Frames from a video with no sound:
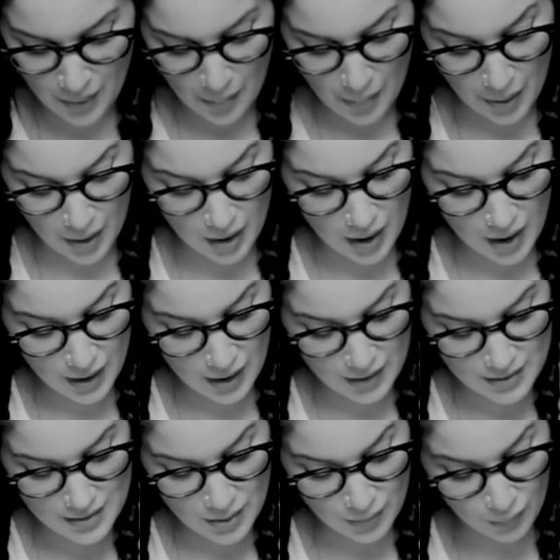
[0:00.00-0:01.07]
But
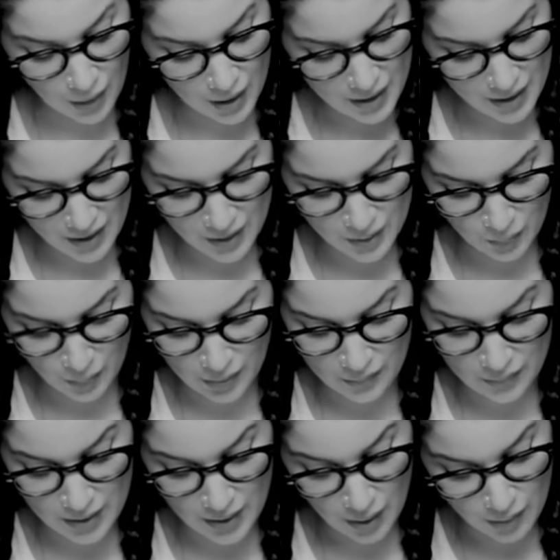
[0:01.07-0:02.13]
against the right-hand one
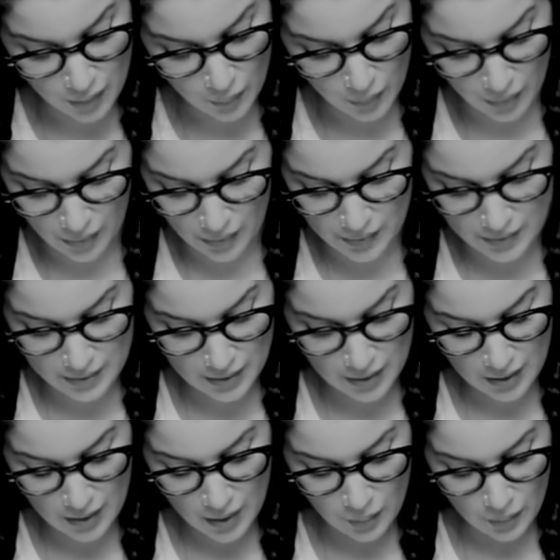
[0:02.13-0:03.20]
of the other walls
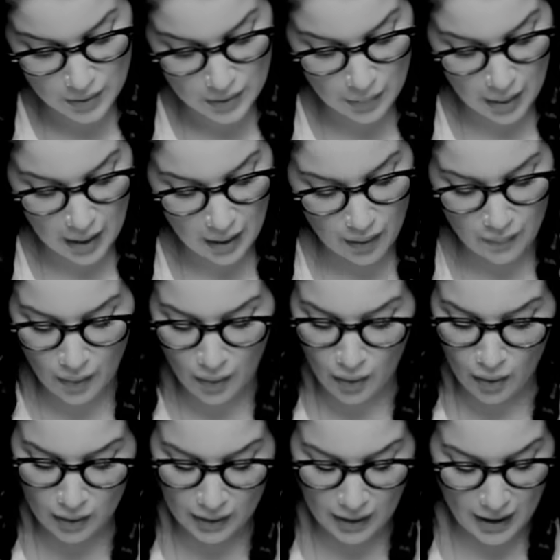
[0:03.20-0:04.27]
was a bank of
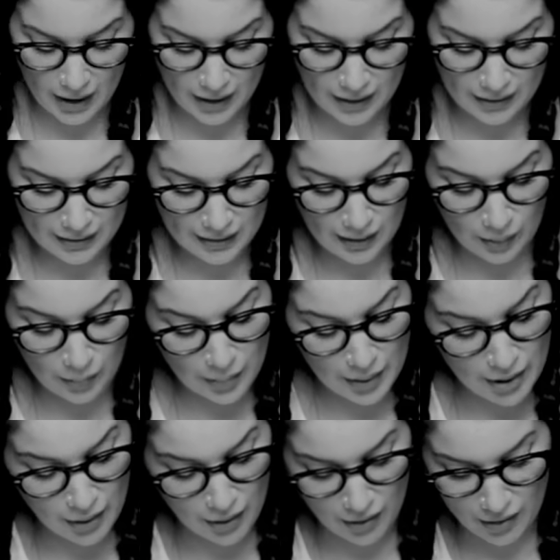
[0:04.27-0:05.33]
all like little
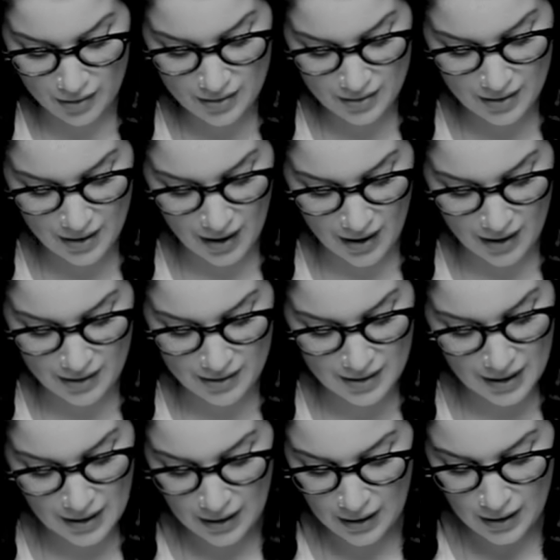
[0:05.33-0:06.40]
meters, and
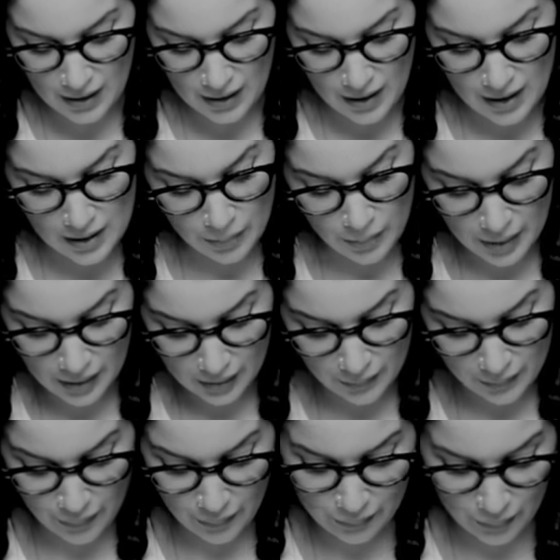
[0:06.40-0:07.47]
in the middle of
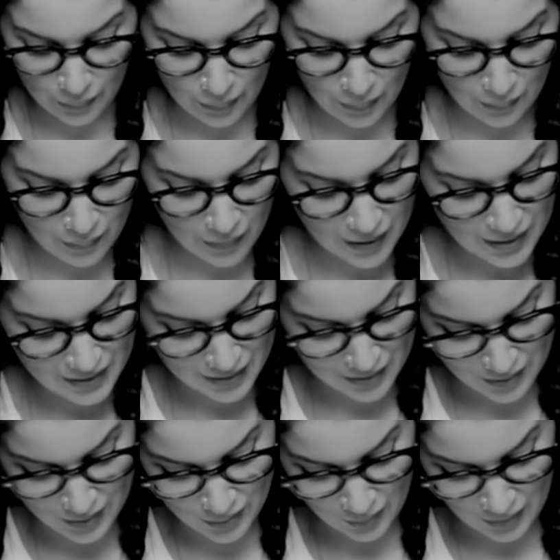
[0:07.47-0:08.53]
the floor, facing the
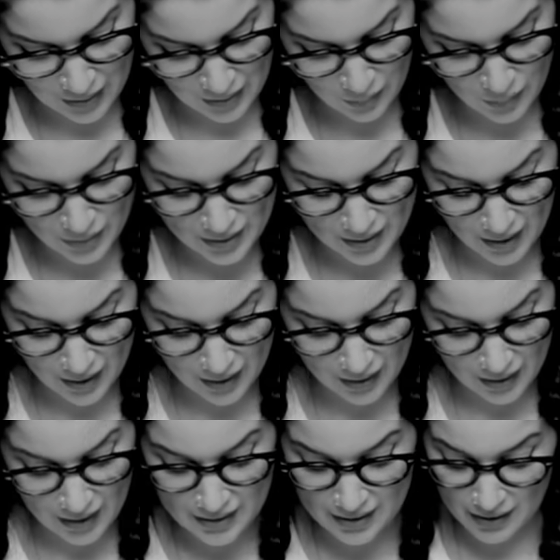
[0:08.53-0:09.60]
screen, was like
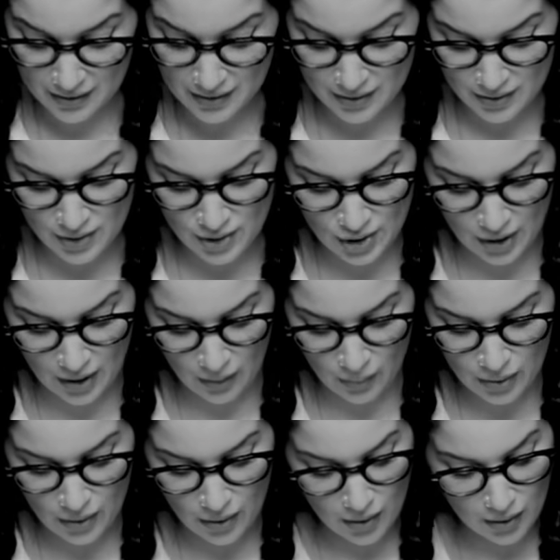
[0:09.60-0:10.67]
a dentist chair
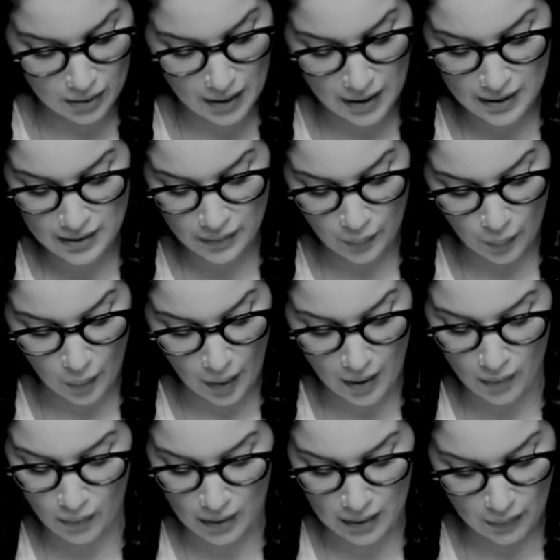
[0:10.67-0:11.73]
with all links of wire
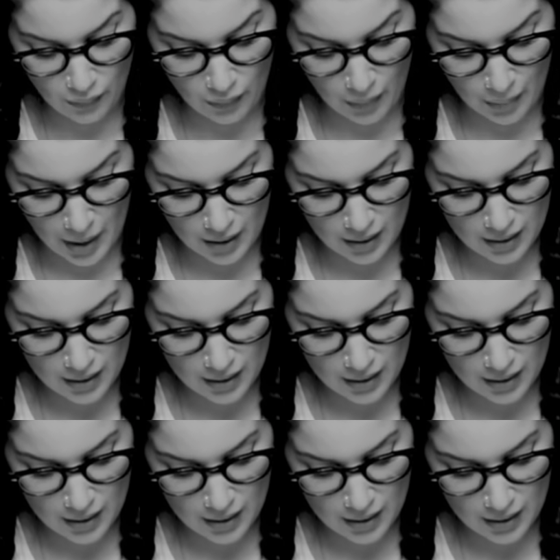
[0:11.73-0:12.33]
running from it,